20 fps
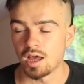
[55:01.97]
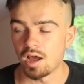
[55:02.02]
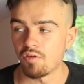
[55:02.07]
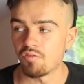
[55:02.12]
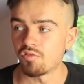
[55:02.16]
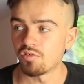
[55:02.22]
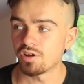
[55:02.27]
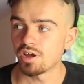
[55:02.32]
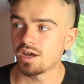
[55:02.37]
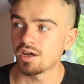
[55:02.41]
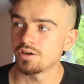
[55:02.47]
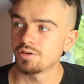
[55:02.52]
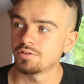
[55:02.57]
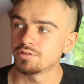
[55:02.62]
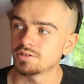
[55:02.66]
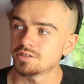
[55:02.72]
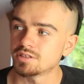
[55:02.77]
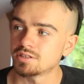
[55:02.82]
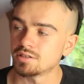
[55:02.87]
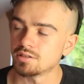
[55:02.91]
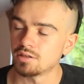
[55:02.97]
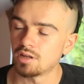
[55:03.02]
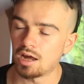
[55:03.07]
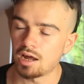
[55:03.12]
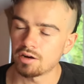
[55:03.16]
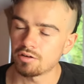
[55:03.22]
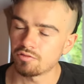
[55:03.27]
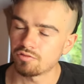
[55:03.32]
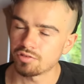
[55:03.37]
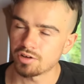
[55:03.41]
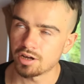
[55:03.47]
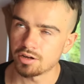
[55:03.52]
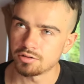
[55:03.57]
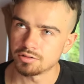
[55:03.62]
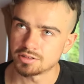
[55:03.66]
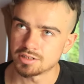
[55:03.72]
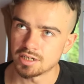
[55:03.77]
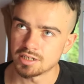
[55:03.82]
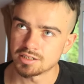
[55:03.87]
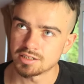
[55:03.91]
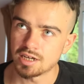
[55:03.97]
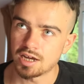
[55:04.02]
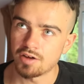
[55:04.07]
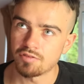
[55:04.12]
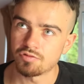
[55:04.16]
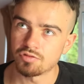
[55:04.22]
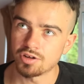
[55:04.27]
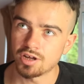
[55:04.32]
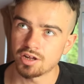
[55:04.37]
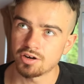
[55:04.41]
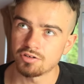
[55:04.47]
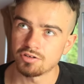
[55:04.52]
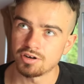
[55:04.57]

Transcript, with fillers: I forget who's no, I don't forget who says it. I forget